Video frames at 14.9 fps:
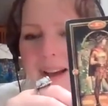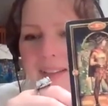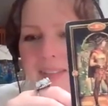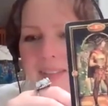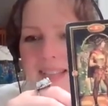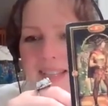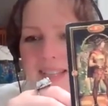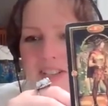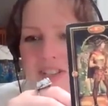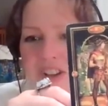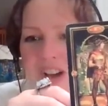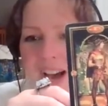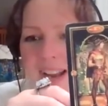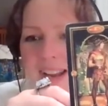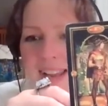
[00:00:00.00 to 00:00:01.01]
This is
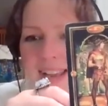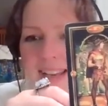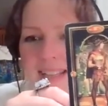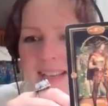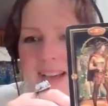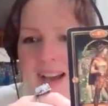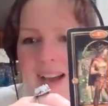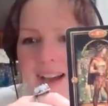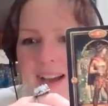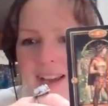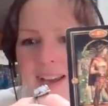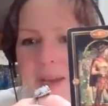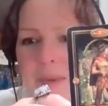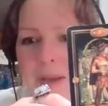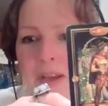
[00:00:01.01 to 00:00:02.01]
not a
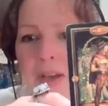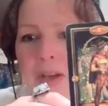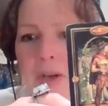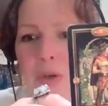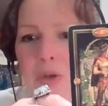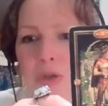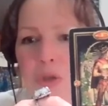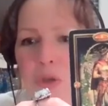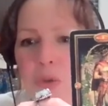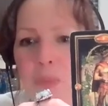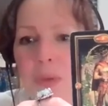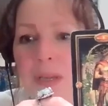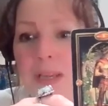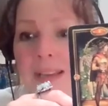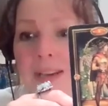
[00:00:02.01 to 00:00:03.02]
time to
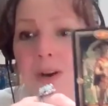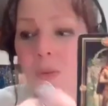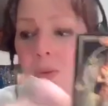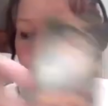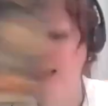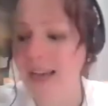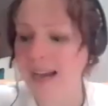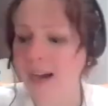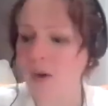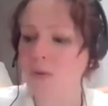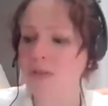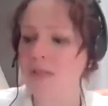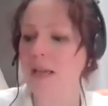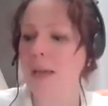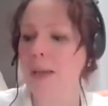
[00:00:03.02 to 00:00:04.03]
be going
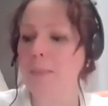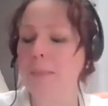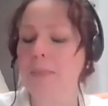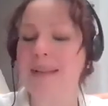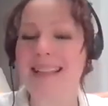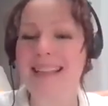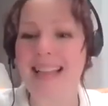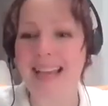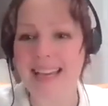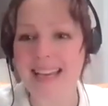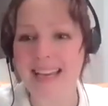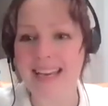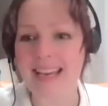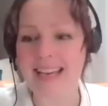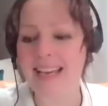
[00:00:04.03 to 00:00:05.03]
out and
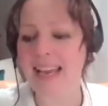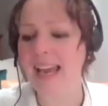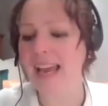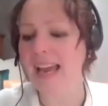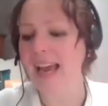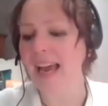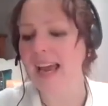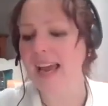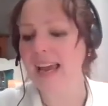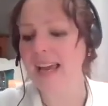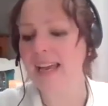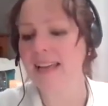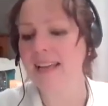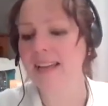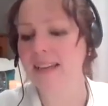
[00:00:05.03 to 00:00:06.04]
playing
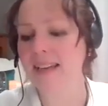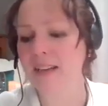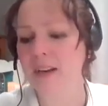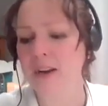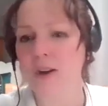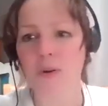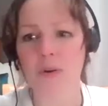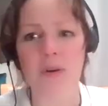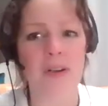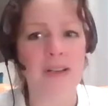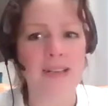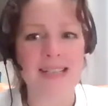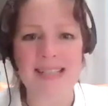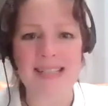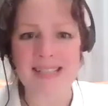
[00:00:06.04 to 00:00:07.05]
and,
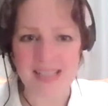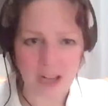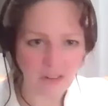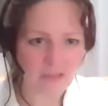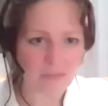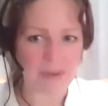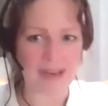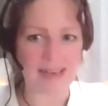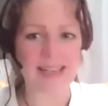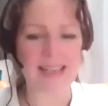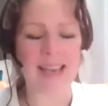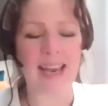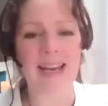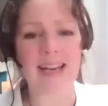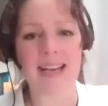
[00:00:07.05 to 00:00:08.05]

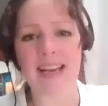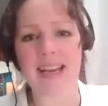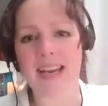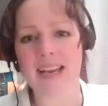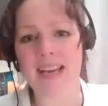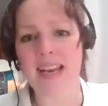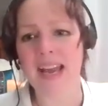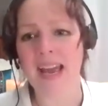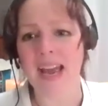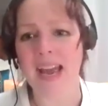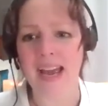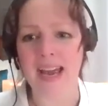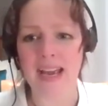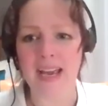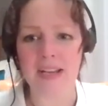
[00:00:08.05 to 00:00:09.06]
self-medicating
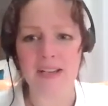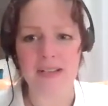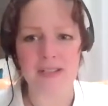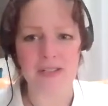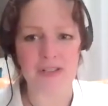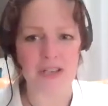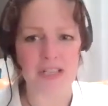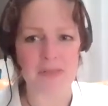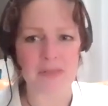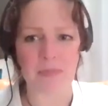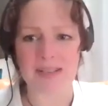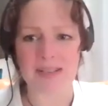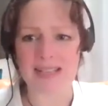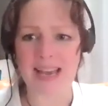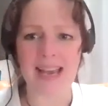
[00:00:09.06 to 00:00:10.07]
and just
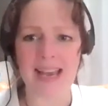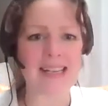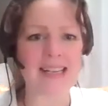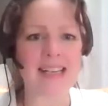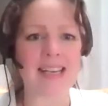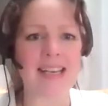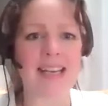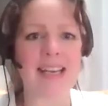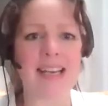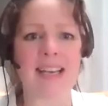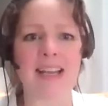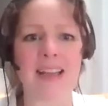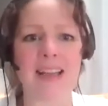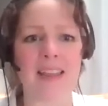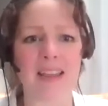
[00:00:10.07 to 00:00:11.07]

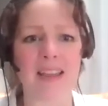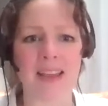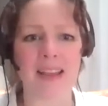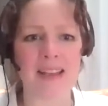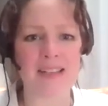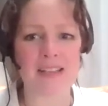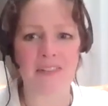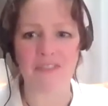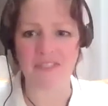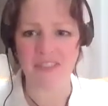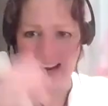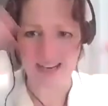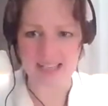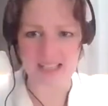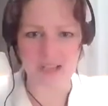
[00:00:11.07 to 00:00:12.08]
pretending into
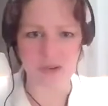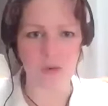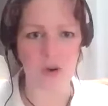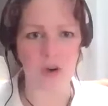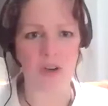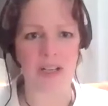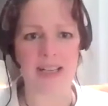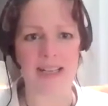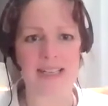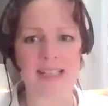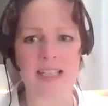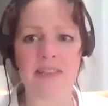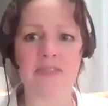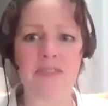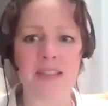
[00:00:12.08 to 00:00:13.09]
fantasy world as
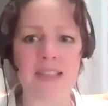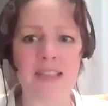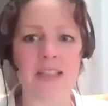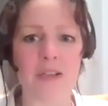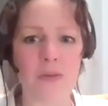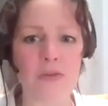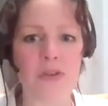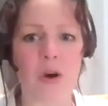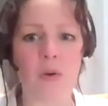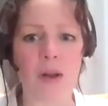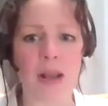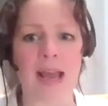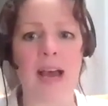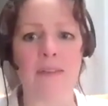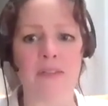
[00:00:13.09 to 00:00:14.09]
if you don't
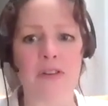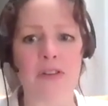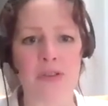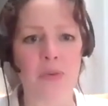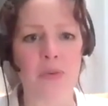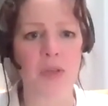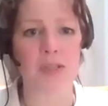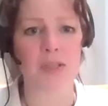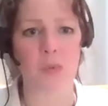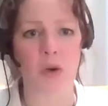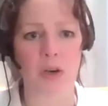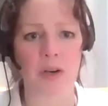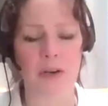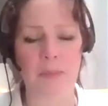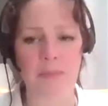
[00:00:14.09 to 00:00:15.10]
have to do this
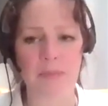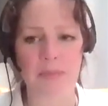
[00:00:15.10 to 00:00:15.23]
work.